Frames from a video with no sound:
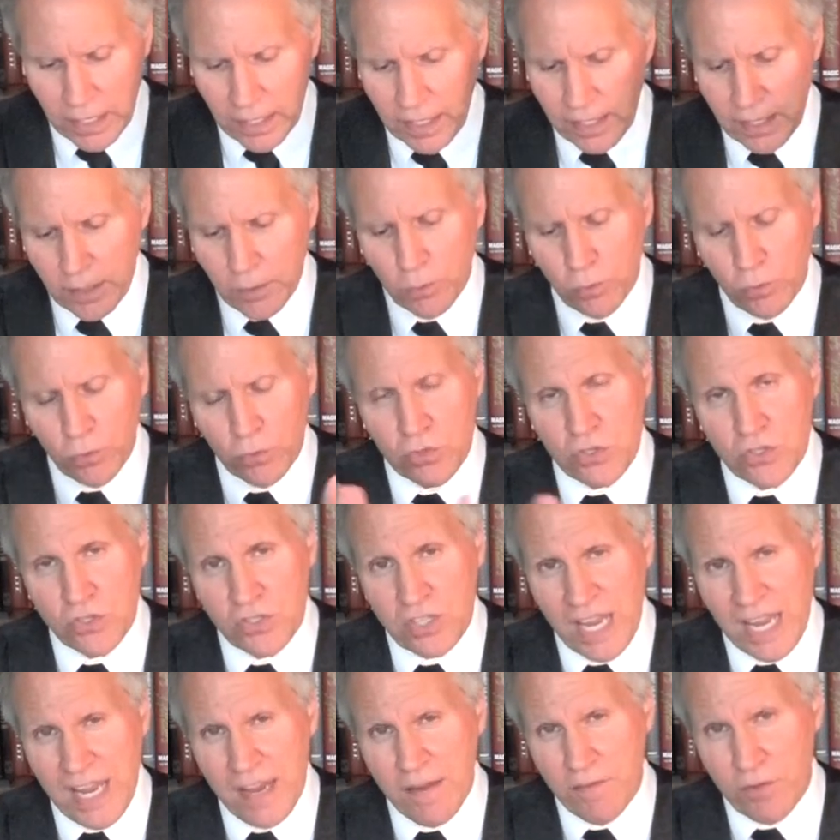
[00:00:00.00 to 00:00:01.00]
It will
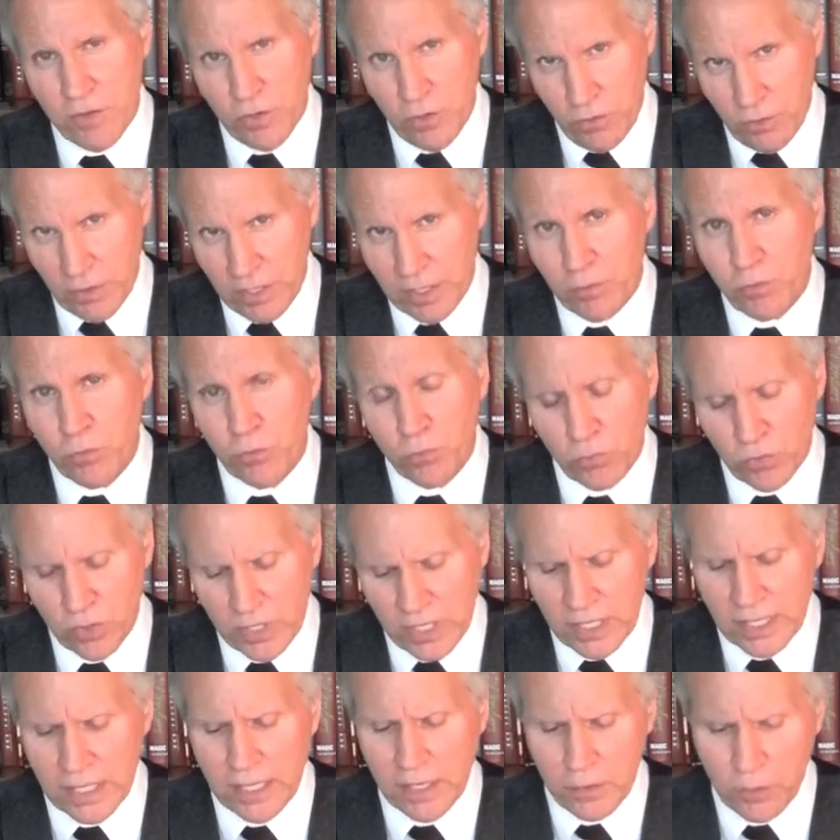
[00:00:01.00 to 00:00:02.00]
save you. It
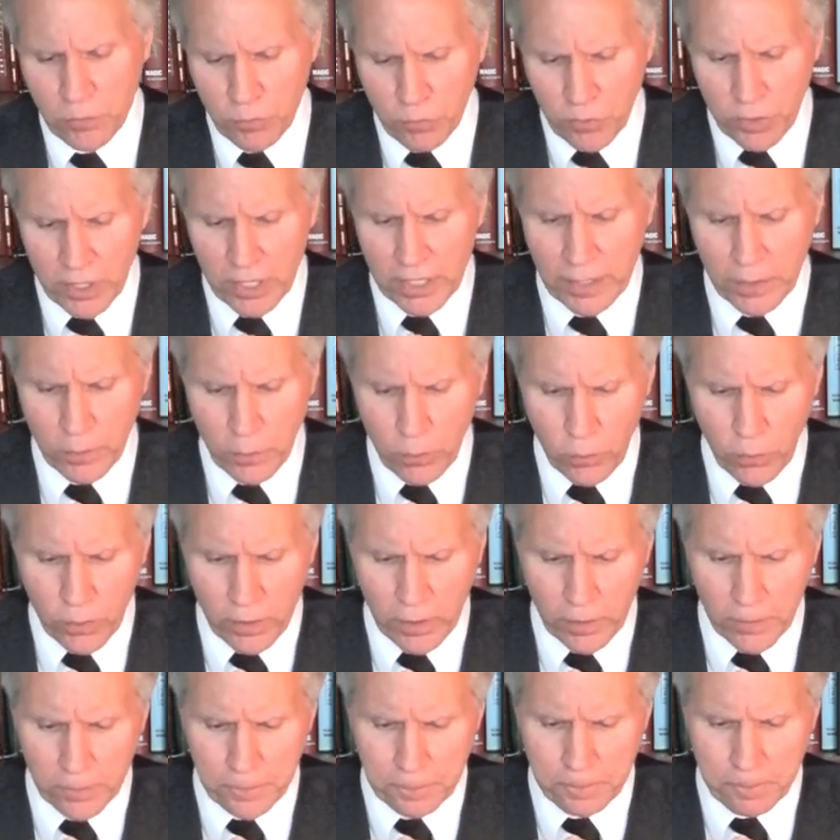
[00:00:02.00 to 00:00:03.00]
really, really
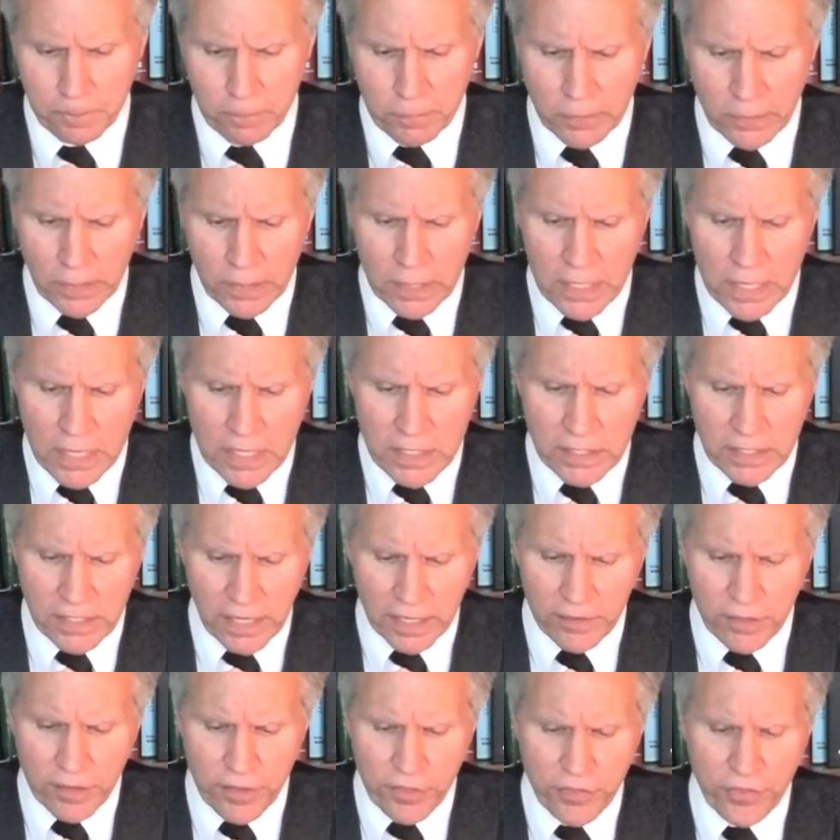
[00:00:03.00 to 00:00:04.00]
will. The
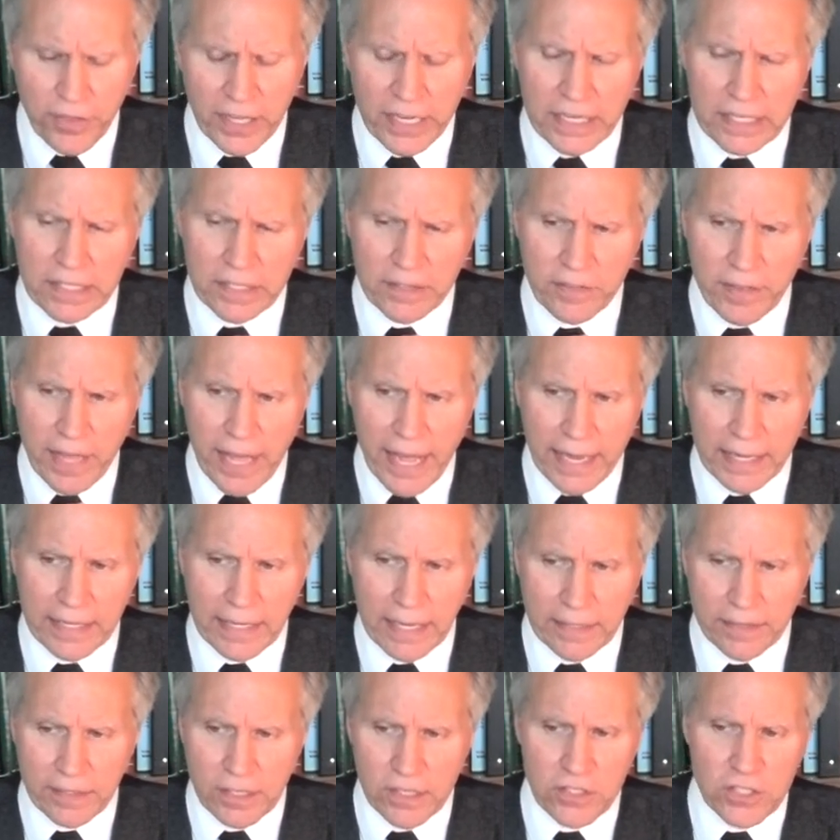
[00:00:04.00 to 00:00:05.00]
other thing that,
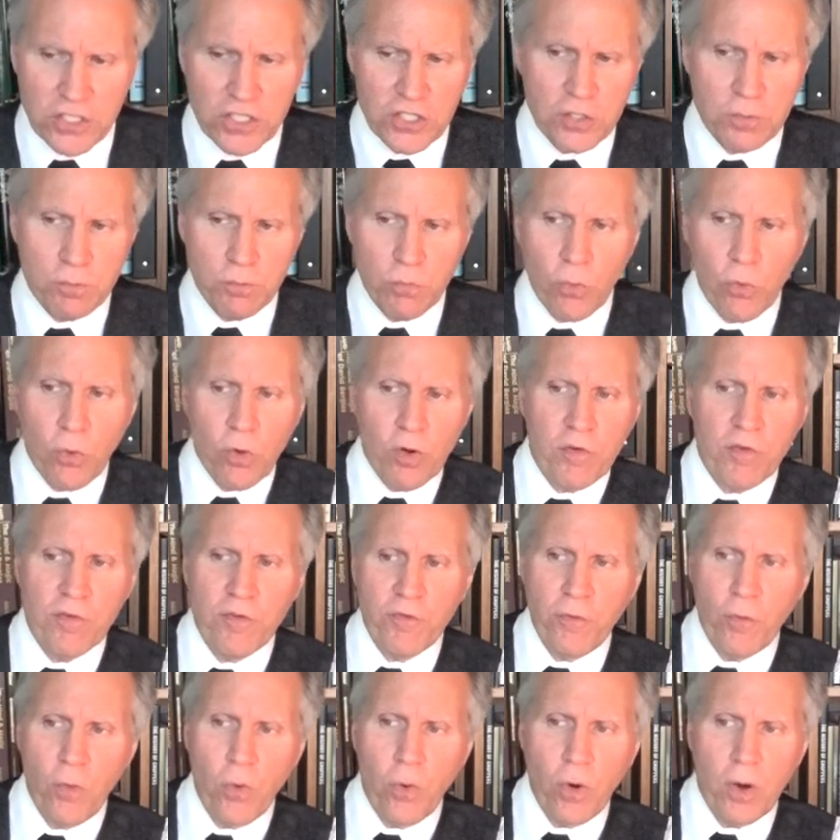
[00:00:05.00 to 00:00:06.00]
and this is more
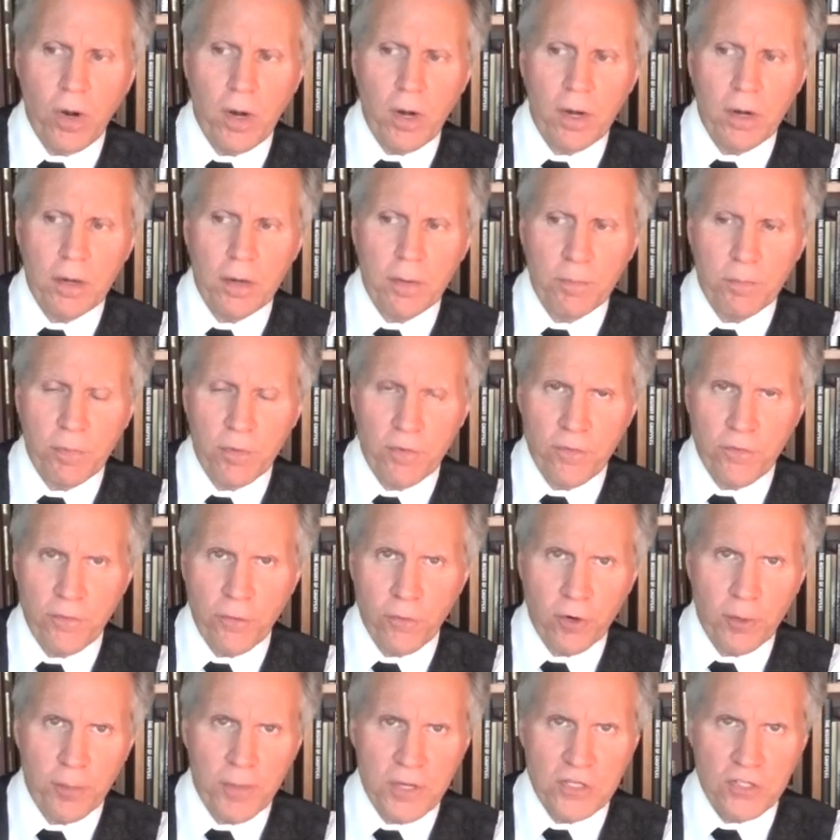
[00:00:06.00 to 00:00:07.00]
for
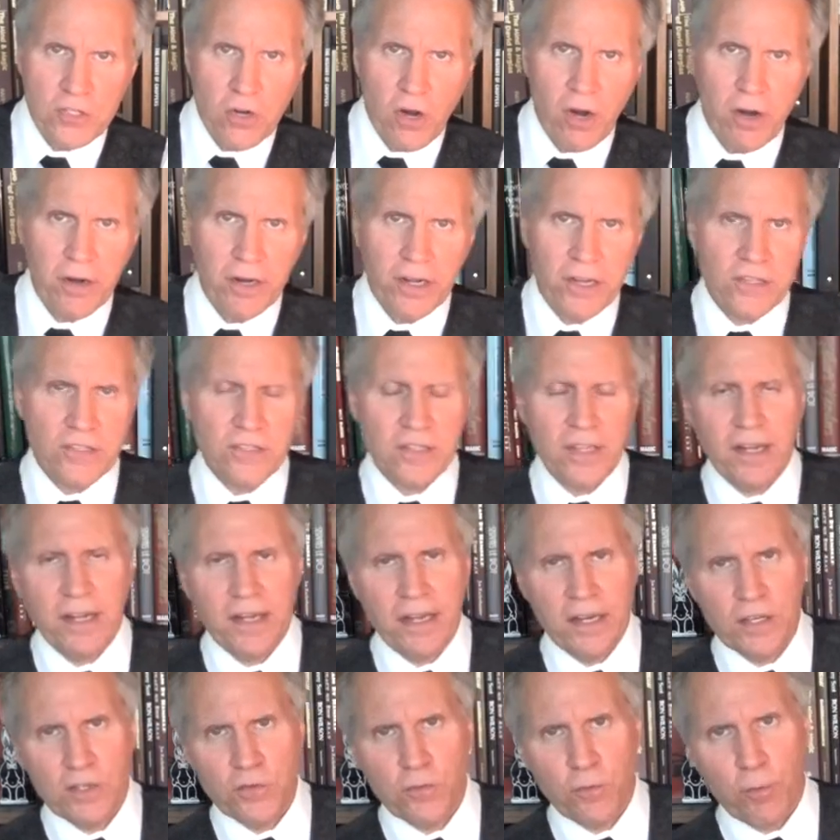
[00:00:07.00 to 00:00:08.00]
performance artists than
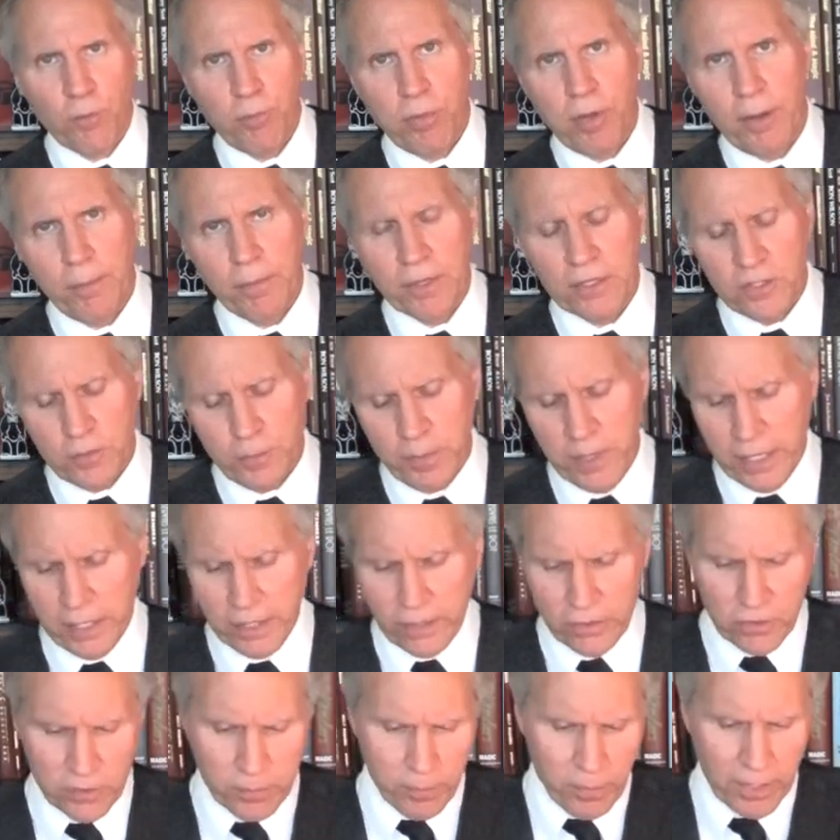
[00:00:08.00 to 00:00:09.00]
it is for public
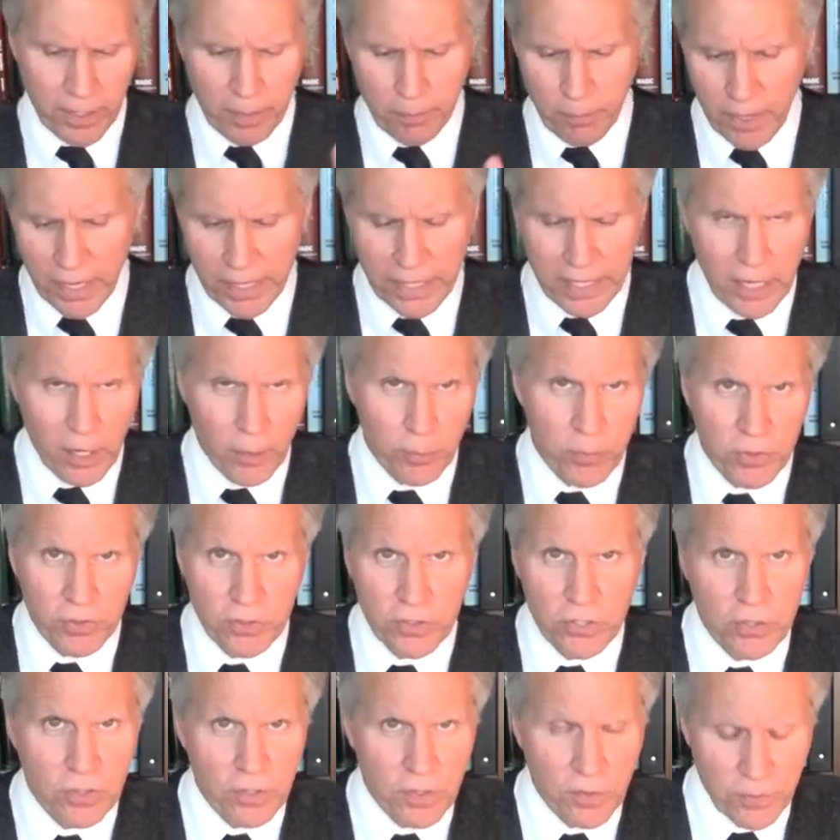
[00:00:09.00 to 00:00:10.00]
speakers, but it might help you
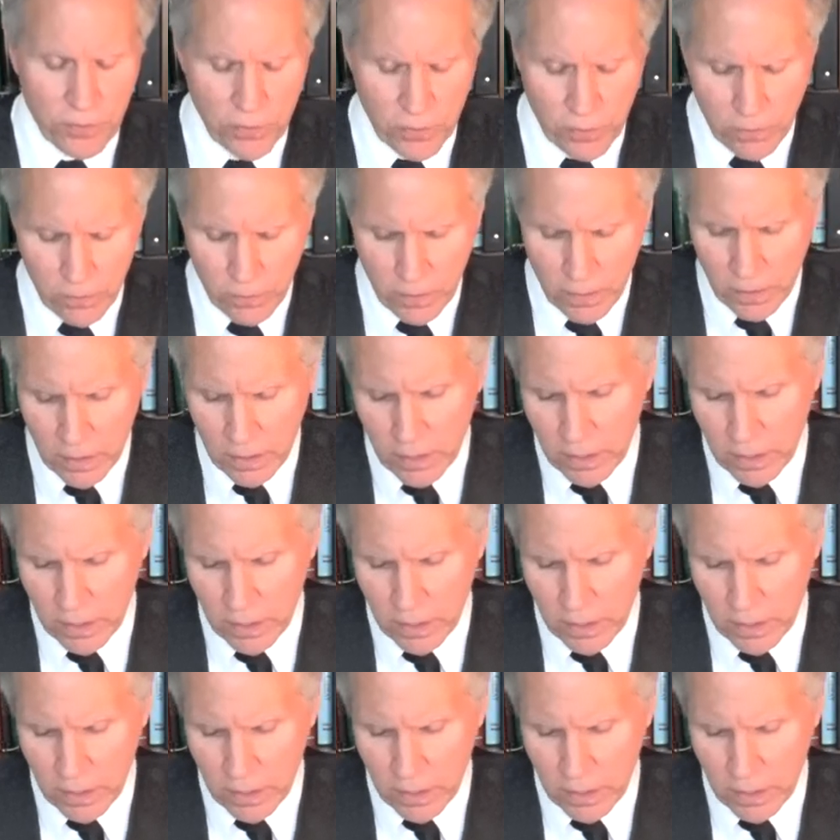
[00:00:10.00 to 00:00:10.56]
too if you're